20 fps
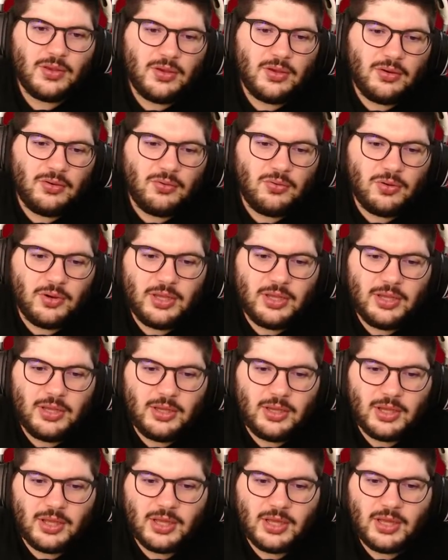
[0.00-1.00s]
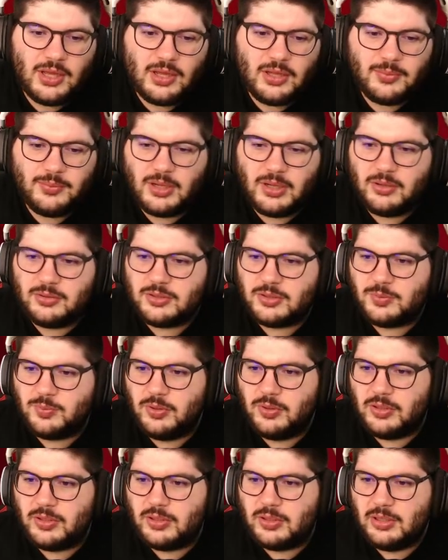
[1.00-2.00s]
or he... I'll just
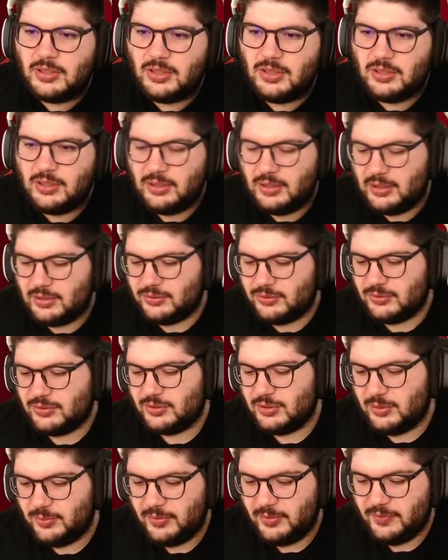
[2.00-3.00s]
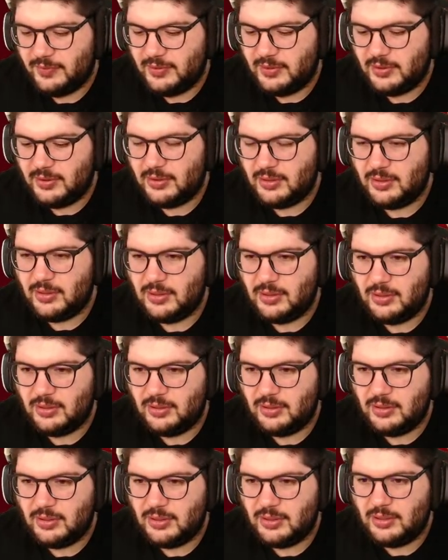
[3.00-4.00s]
put an extra sub over here.
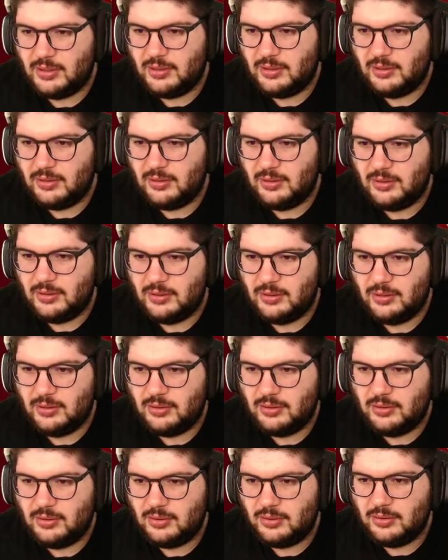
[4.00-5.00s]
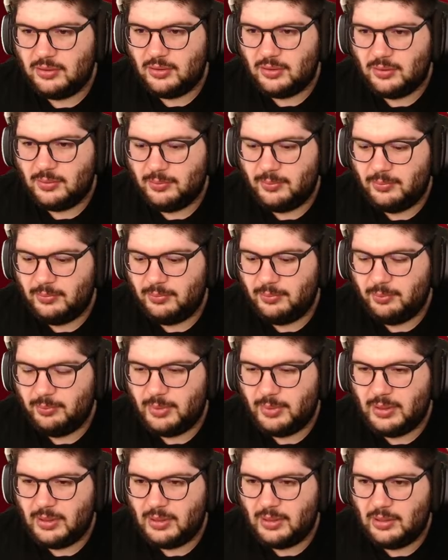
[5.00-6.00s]
And
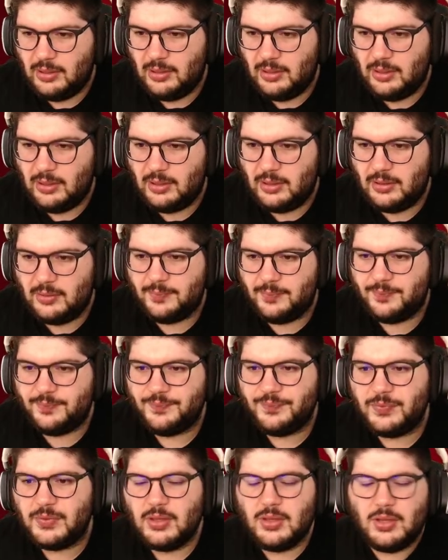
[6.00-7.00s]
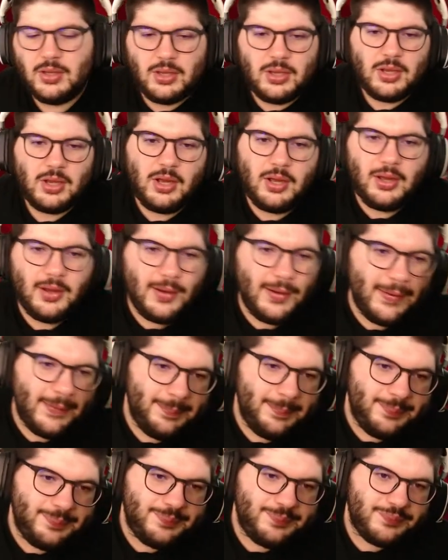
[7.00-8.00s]
Dombele.
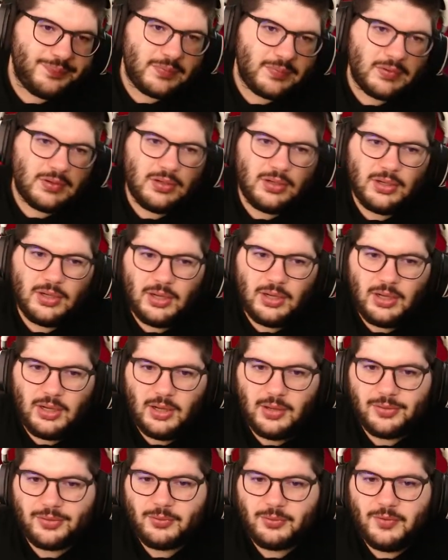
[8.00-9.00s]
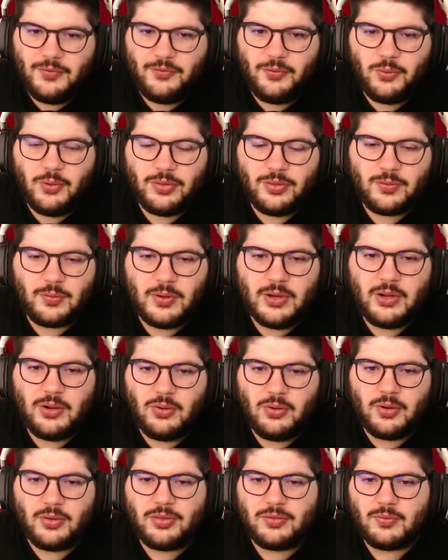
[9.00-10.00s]
A 3-4-3
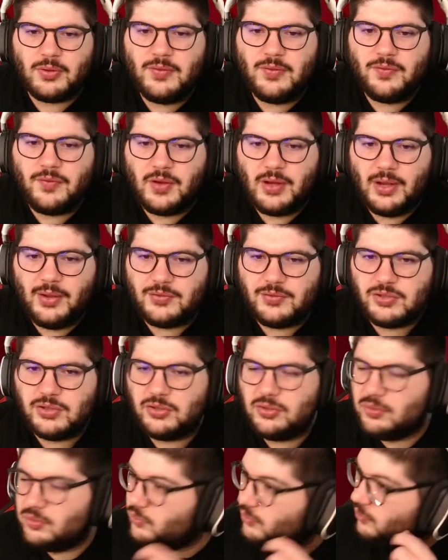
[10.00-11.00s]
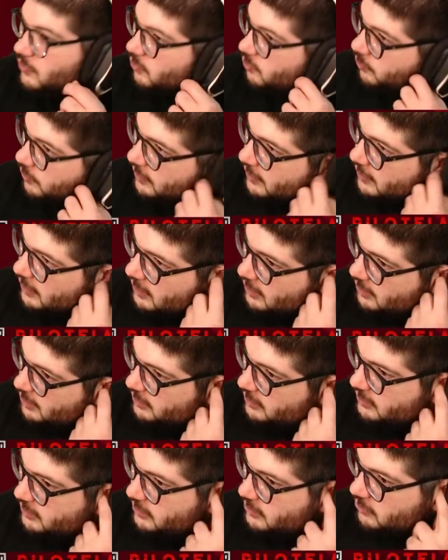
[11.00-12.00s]
or a 3-5-2 with a
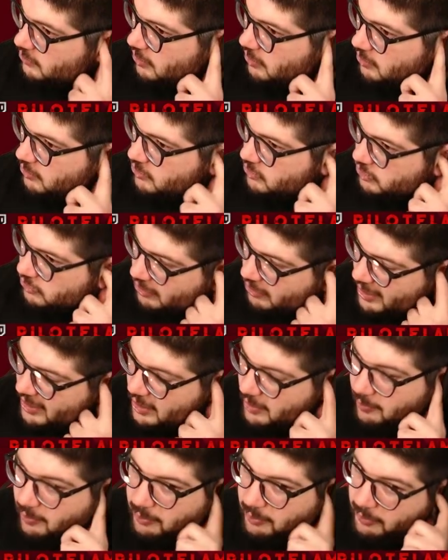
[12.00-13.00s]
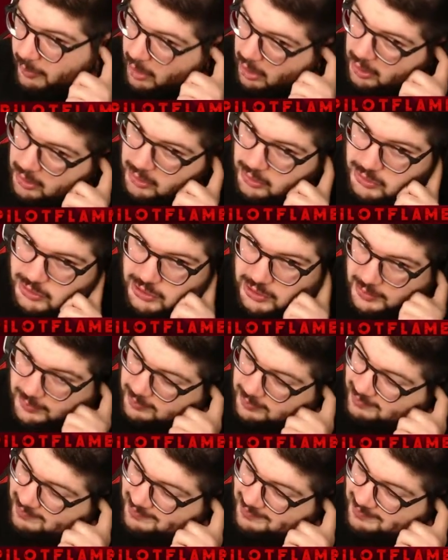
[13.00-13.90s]
duo strike partnership.